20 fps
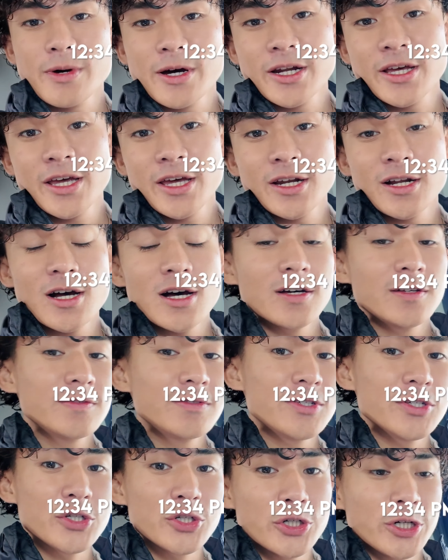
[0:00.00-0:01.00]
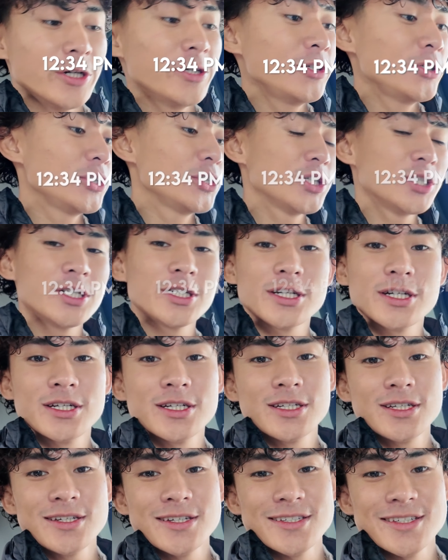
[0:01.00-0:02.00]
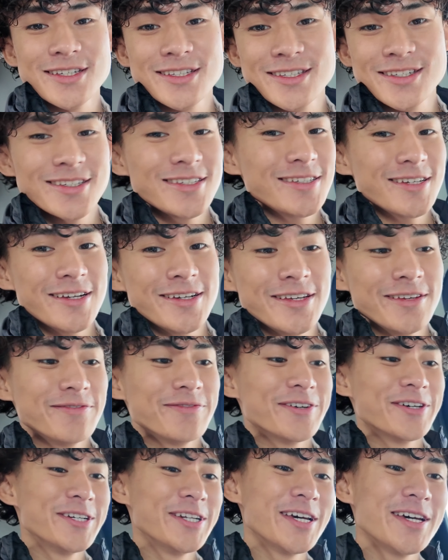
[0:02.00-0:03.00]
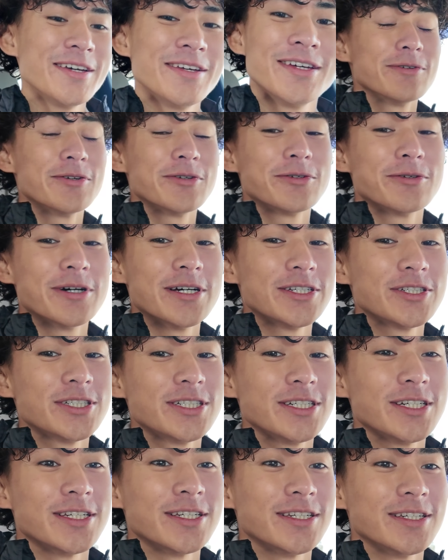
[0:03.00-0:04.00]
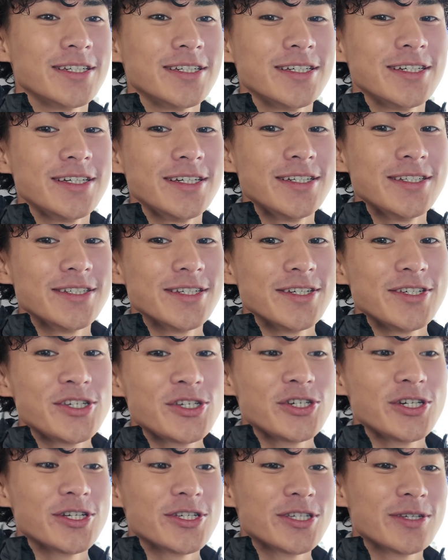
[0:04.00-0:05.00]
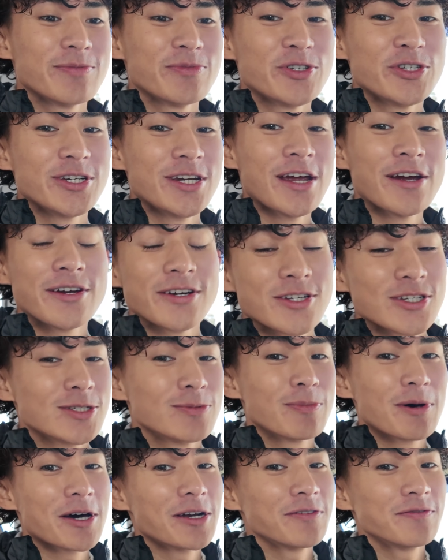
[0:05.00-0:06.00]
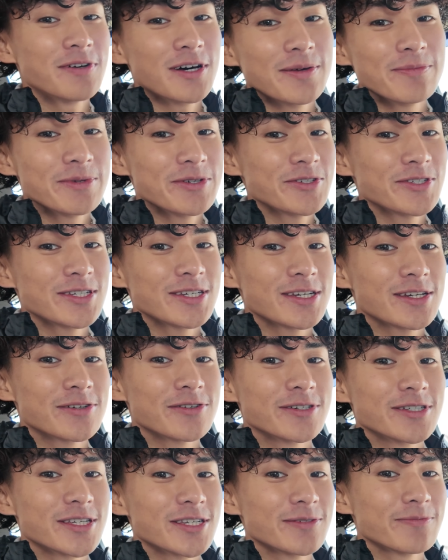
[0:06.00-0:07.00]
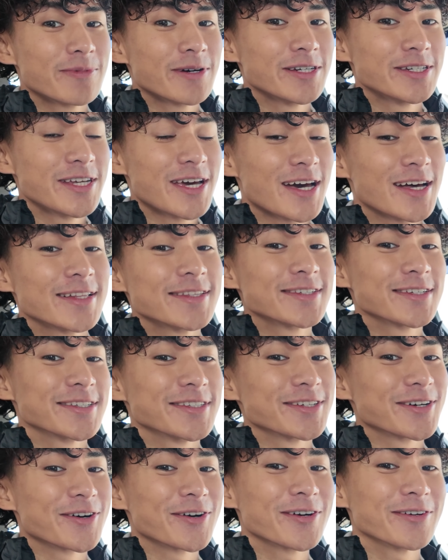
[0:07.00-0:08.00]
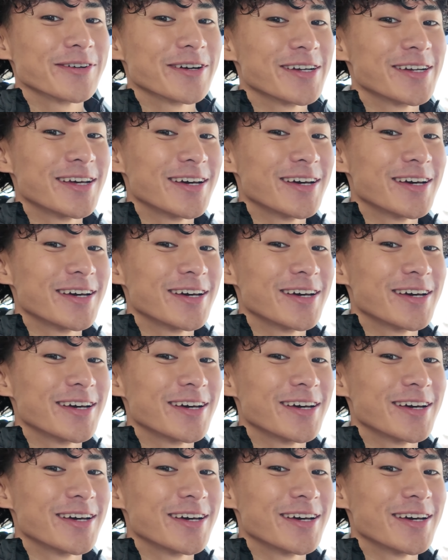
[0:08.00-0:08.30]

about to head off to church because it's Sunday fun day. Real question, is this just some generic Spotify music or is this my dad's guitar right